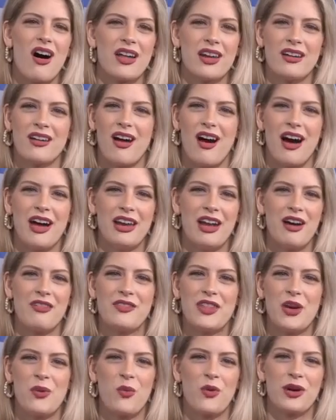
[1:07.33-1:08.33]
and on of
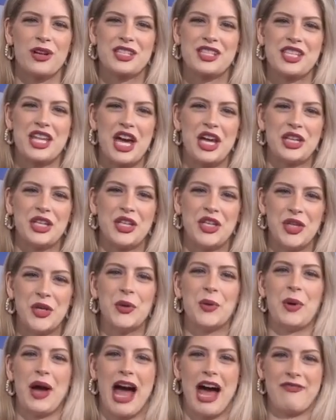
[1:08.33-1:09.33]
the awards that
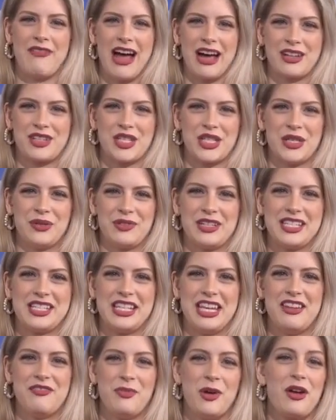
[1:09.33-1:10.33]
you have actually
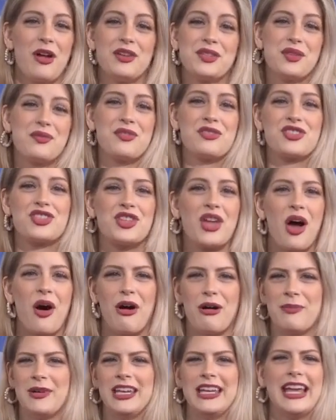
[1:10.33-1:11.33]
received, but also the show.
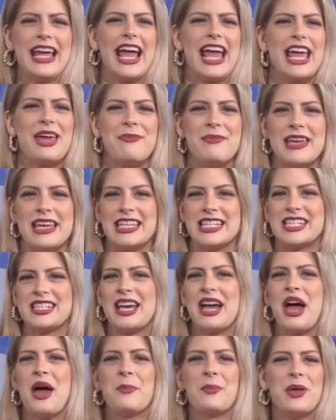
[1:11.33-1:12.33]
I mean, Emmys,
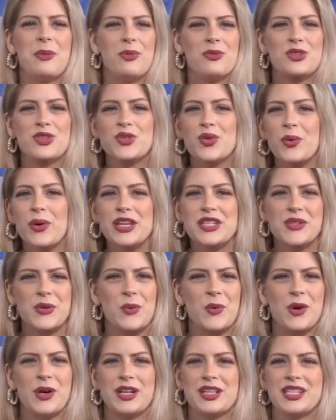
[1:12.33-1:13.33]
People's Choice
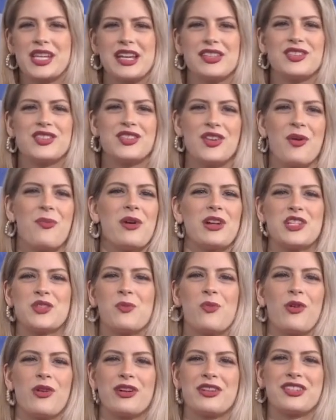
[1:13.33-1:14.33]
Awards, and so much
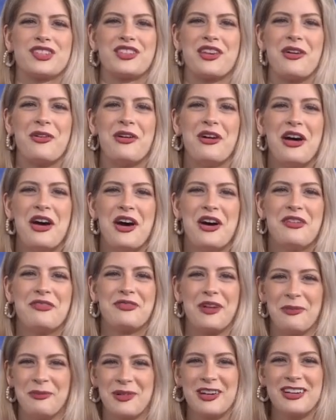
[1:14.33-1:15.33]
more. So,
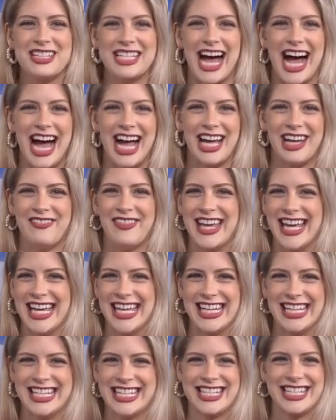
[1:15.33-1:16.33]
from your time
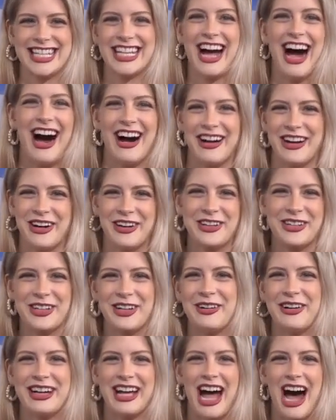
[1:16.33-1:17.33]
in Chicago
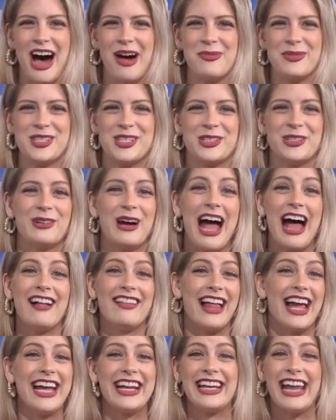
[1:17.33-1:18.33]
growing up to
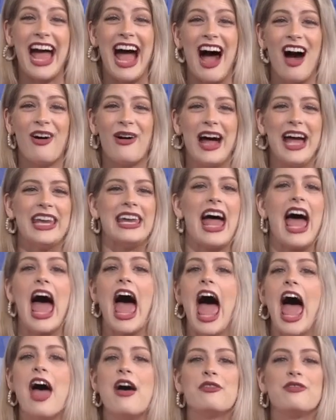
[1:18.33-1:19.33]
LA now and
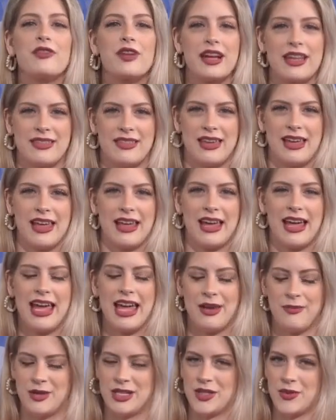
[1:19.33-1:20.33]
everything
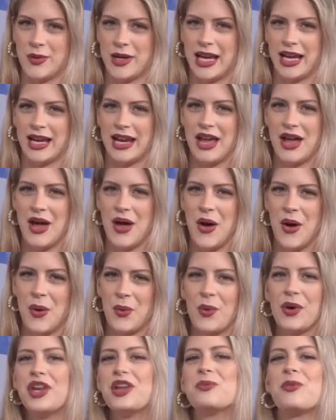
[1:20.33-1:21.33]
in between,
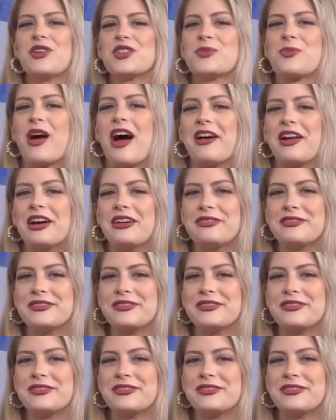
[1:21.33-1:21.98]
what are you most proud of?